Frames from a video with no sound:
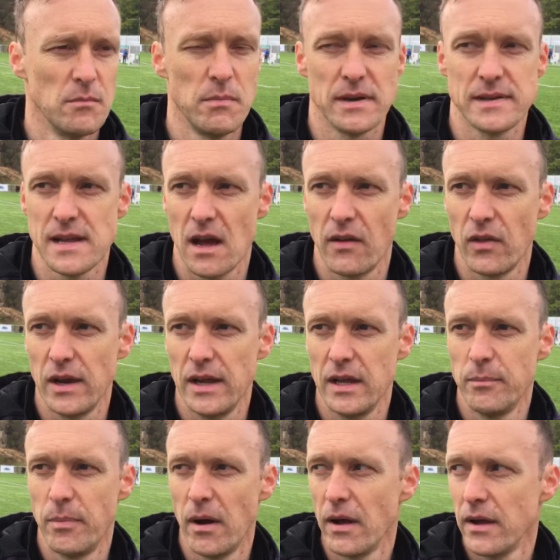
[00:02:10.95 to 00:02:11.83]
missed out on the
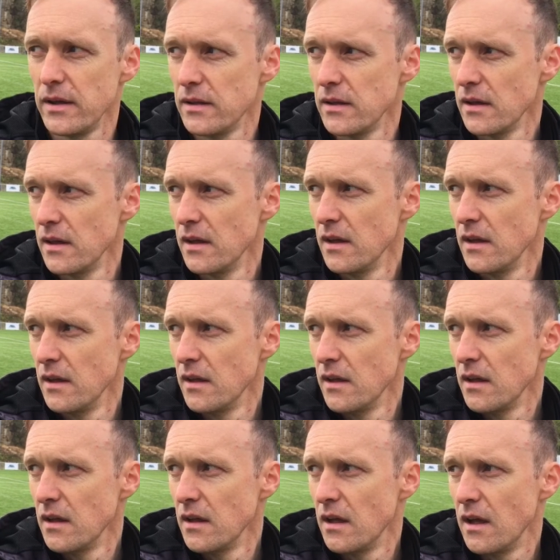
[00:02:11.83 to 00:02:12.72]
league by
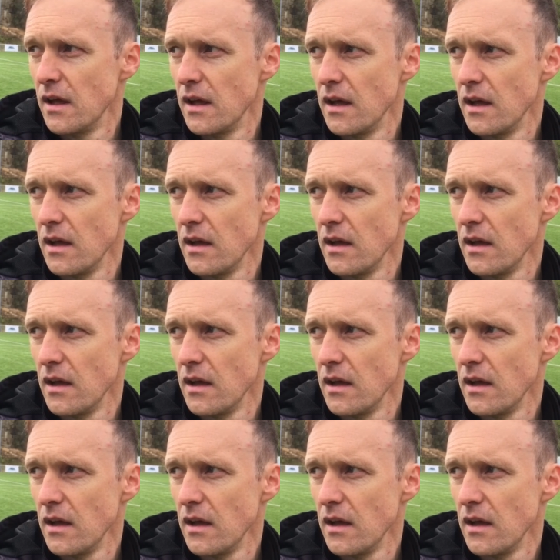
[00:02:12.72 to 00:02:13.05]
uh,